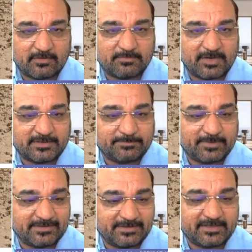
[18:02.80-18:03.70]
or
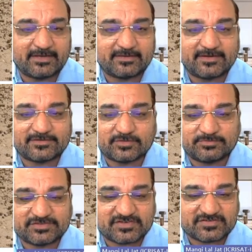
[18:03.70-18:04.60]
multiple indicators
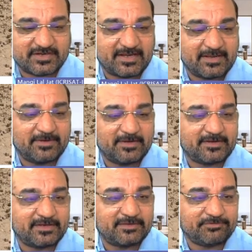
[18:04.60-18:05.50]
of the
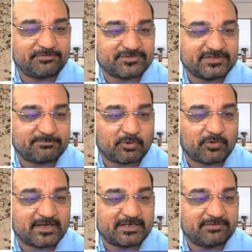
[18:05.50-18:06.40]
sustainability. If you see the
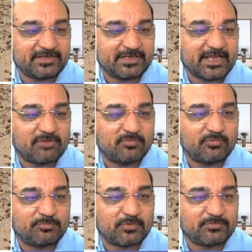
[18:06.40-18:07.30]
productivity have
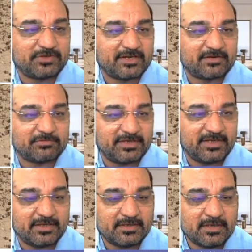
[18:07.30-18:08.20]
moved from here to
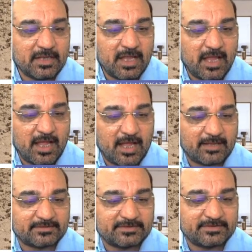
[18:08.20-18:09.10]
here,
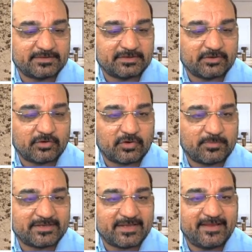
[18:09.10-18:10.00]
the
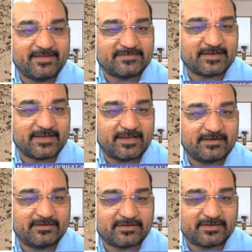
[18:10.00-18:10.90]
economic gains
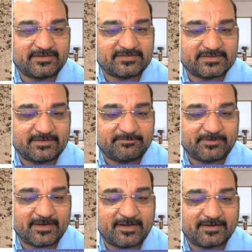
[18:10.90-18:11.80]
again increased
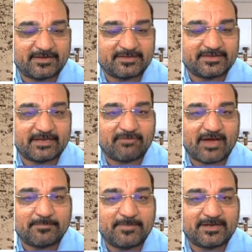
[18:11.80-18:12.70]
significantly, the
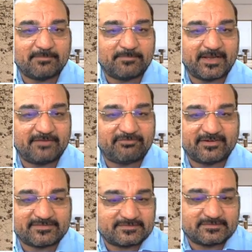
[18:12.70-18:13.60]
environmental
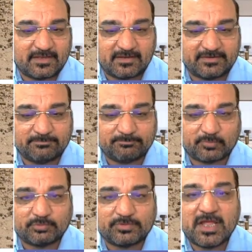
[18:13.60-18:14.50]
benefits
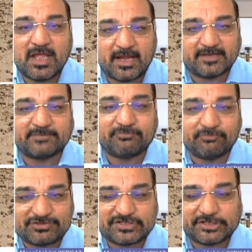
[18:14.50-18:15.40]
improved, and the
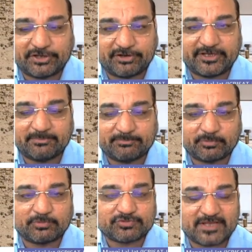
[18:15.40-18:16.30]
food security
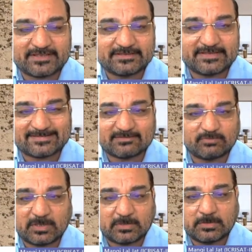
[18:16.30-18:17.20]
improved. So I think that's a
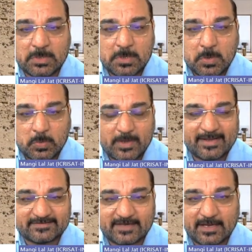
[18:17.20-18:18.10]
one
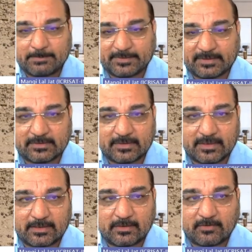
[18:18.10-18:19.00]
example
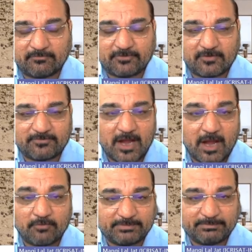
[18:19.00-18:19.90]
of
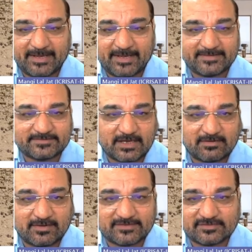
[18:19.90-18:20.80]
how we manage
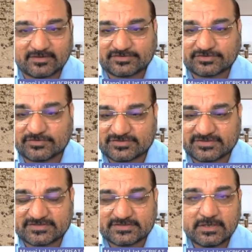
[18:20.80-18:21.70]
our natural
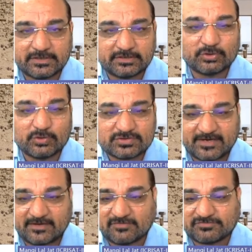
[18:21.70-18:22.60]
resources in those
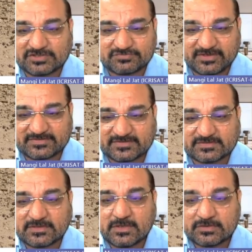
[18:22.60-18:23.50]
kind of situations.